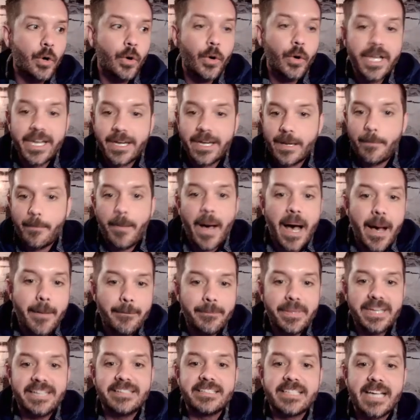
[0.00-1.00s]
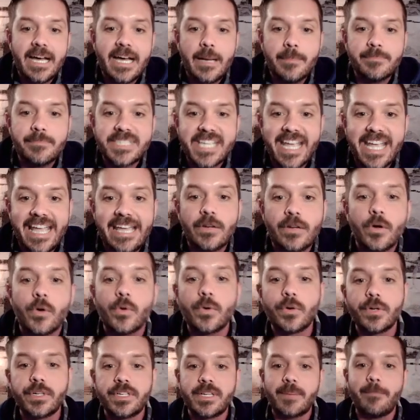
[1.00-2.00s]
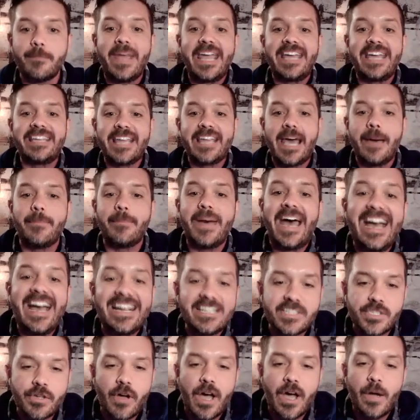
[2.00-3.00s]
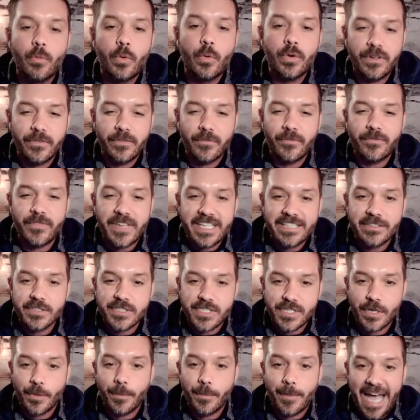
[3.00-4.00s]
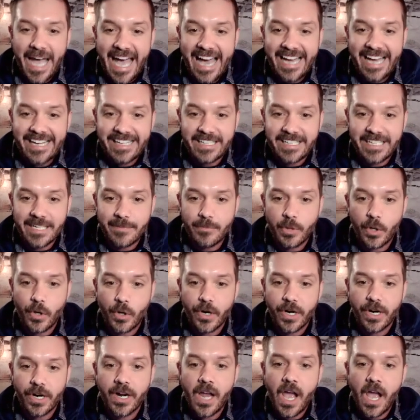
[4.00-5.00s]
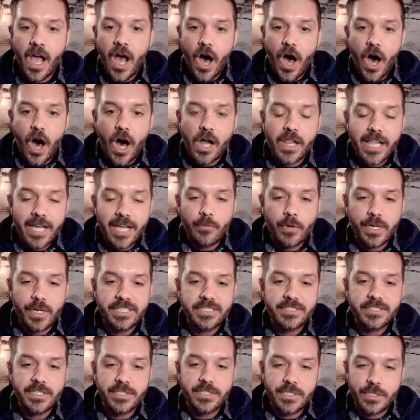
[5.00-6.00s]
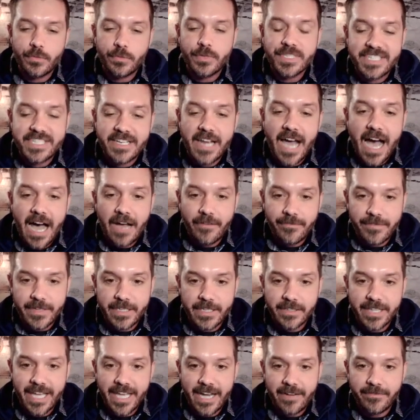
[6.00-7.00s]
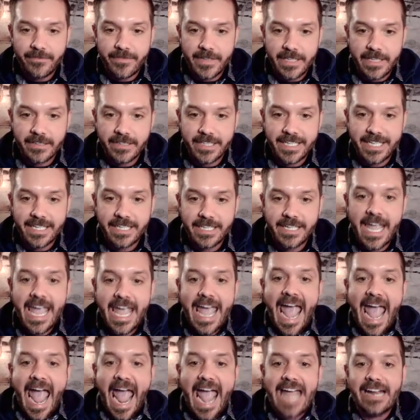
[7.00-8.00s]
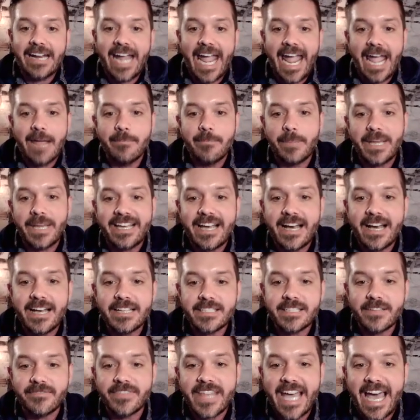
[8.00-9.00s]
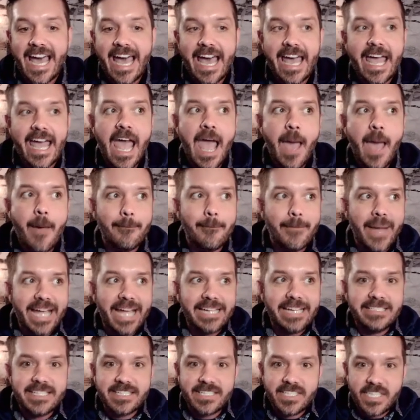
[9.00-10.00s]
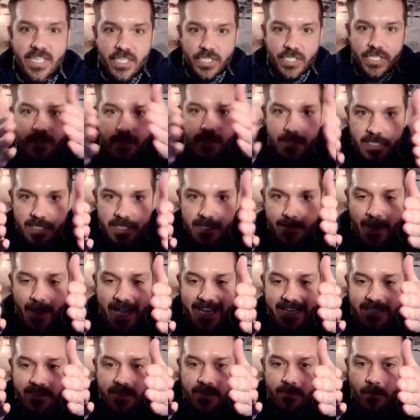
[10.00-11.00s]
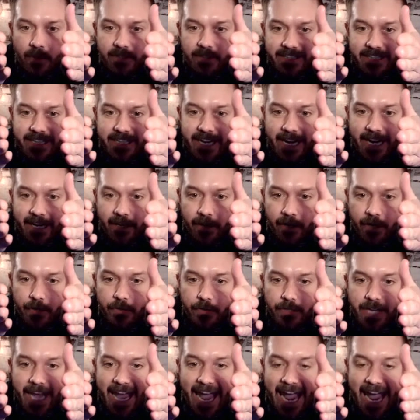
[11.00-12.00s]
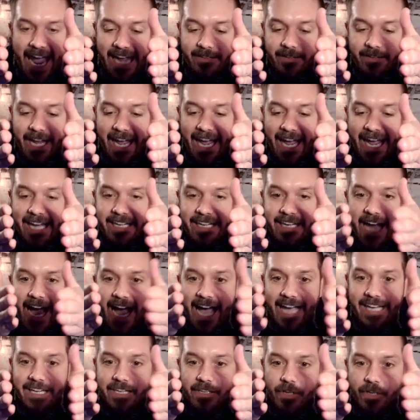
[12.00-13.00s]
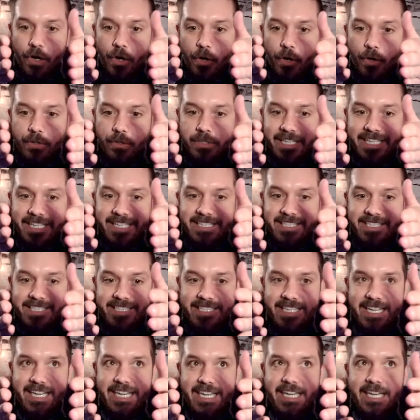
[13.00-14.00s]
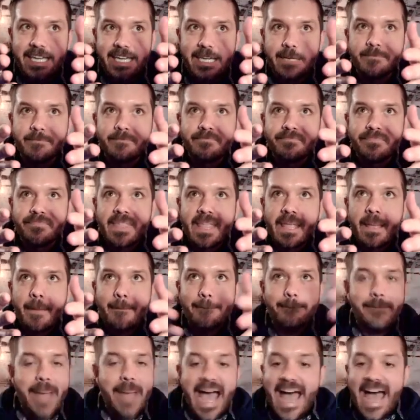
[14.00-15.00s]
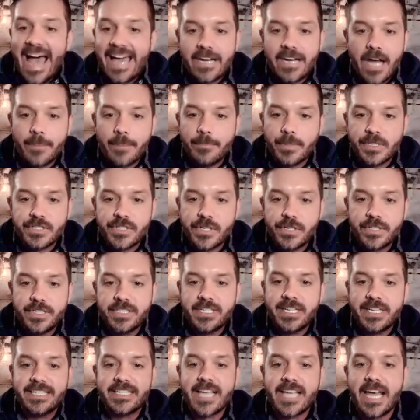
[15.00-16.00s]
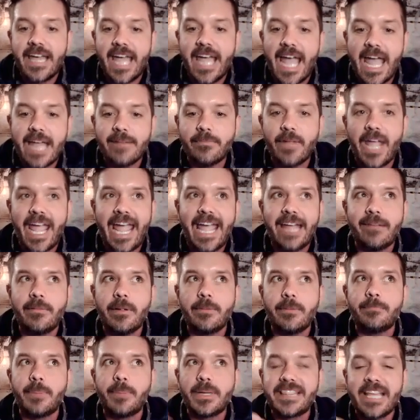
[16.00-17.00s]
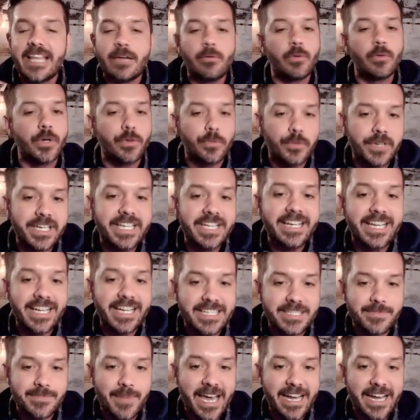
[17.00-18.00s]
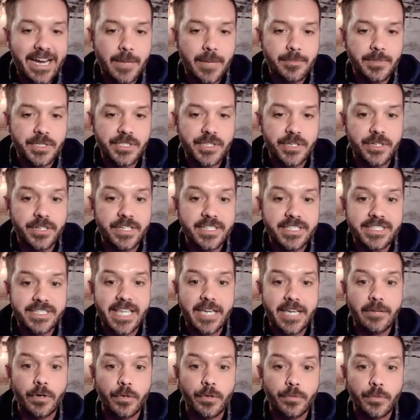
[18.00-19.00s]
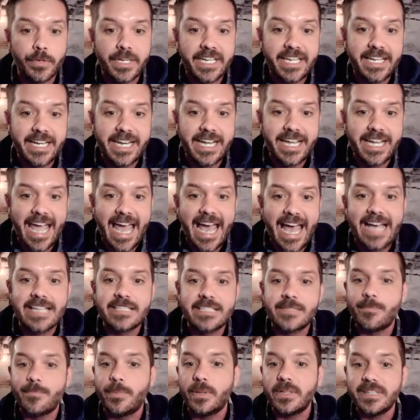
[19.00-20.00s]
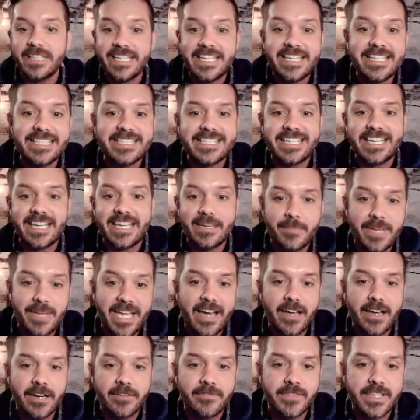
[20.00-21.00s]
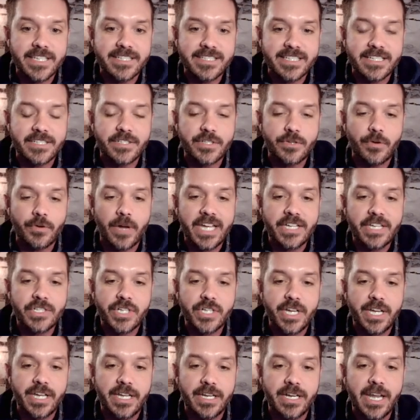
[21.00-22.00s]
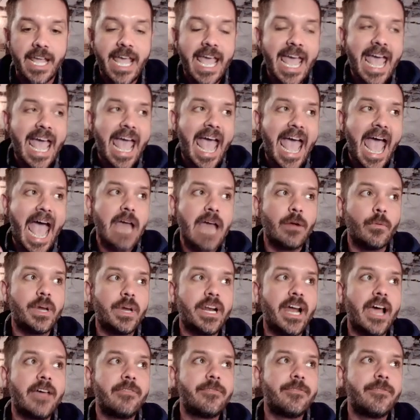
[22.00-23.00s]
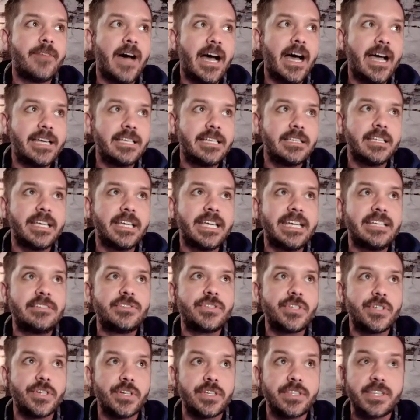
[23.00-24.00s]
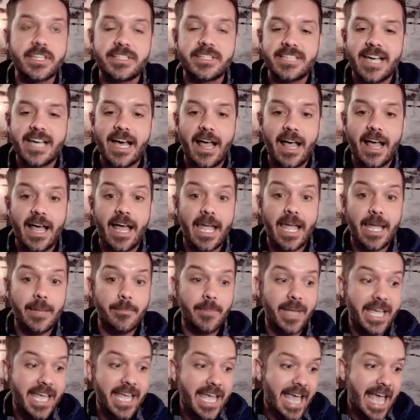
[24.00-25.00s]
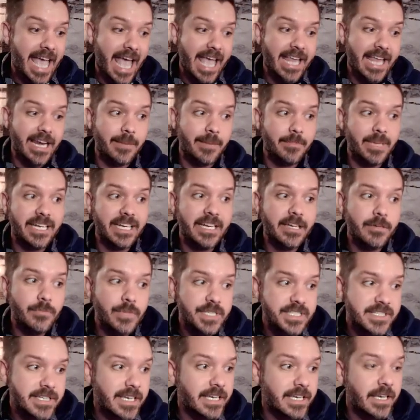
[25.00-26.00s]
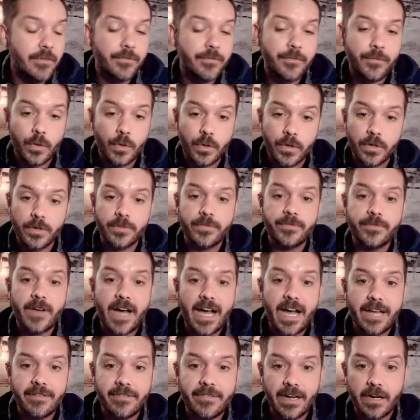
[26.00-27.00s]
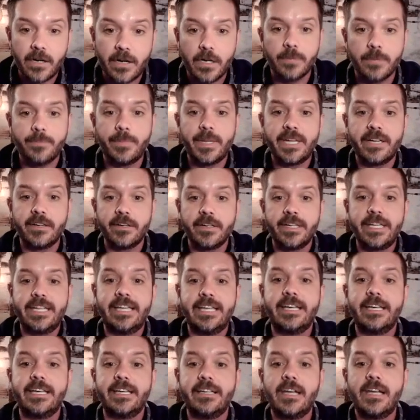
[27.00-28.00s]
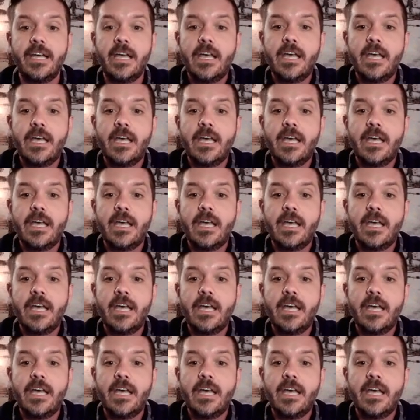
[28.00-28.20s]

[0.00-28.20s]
quick pump and dumps in order to make that back so I wouldn't feel so bad anymore. All I wanted to do was not feel that feeling. And because of that, my decision space narrowed, and I could only see bad opportunities. But they weren't reading as bad opportunities. They were reading as, please get me out of this situation. And when I finally took the time, and I mean, it was like a 4 or 5 hour period